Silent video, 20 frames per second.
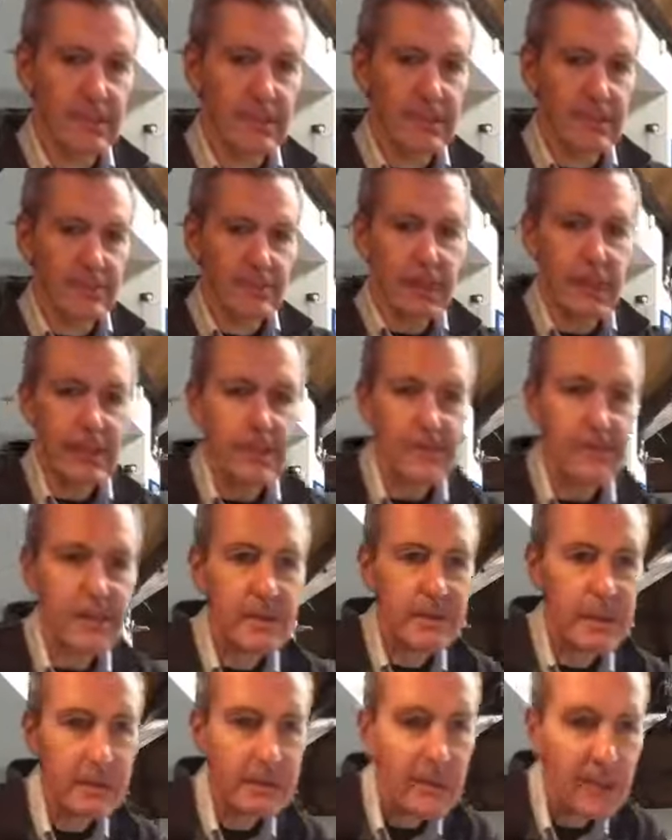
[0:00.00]
Right, three
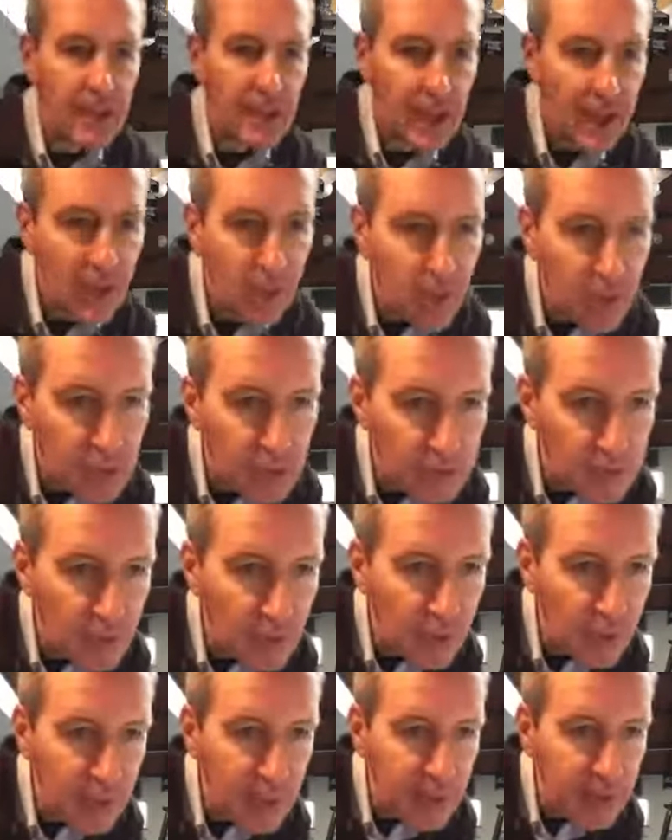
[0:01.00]
people are like, oh, good
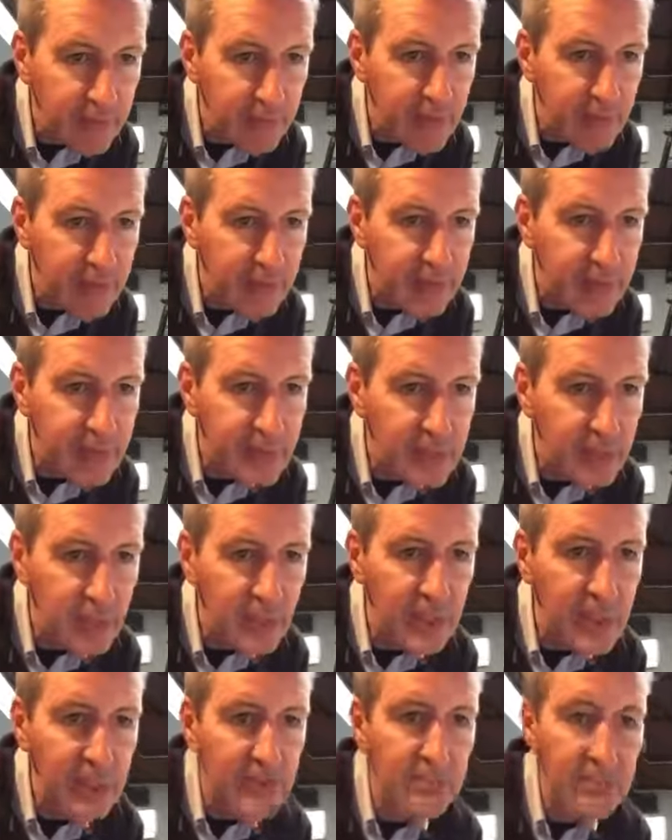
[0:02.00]
morning, Vic. Good
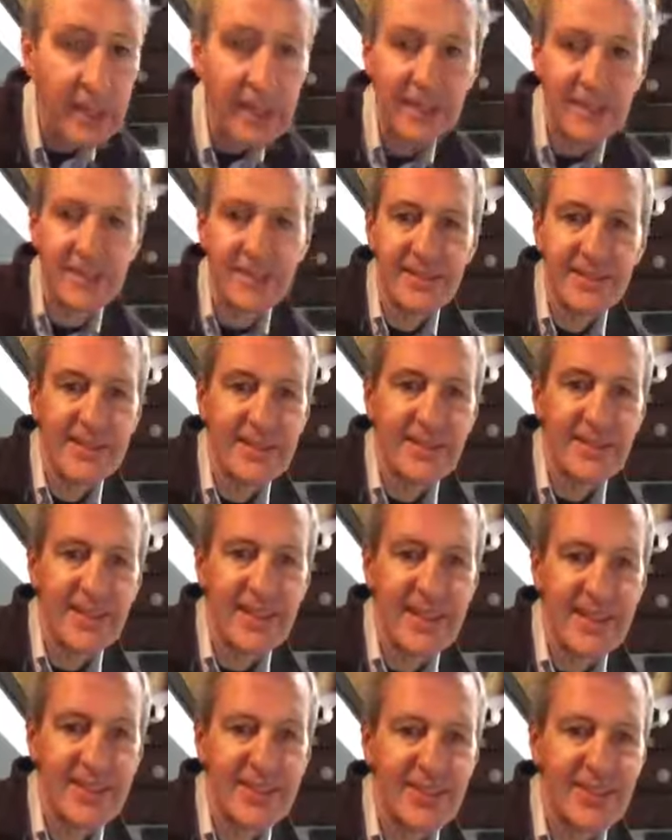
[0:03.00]
morning, Megan. You're
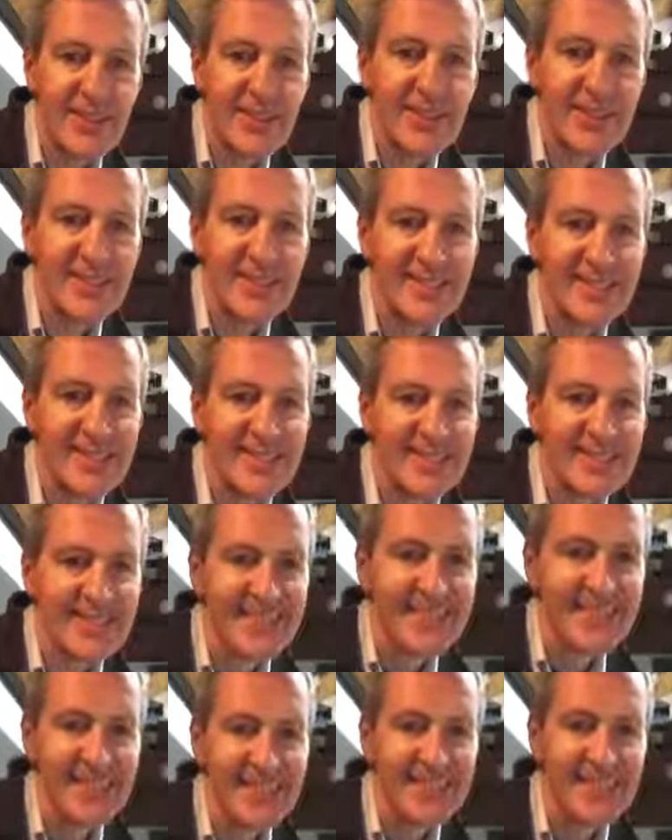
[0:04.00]
there. Good.
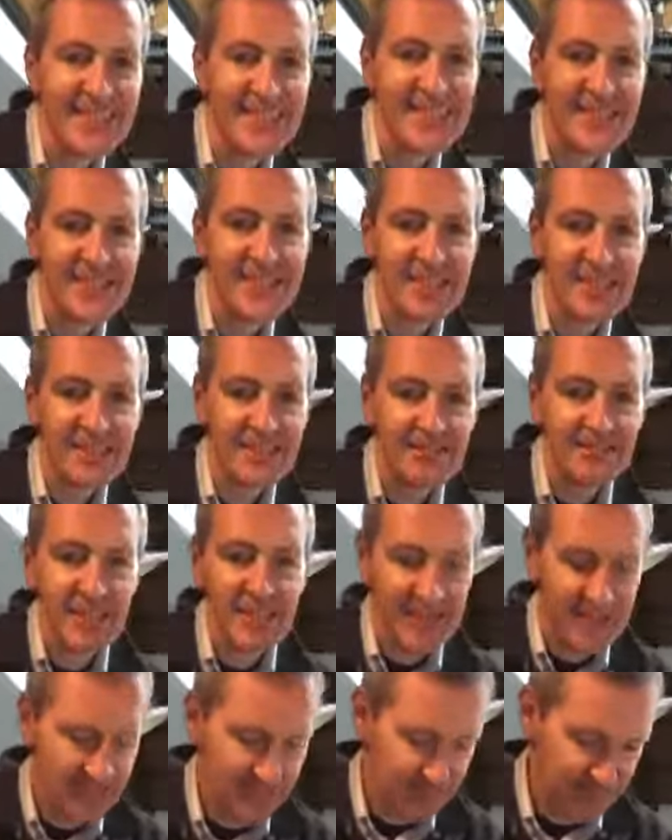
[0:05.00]
Great.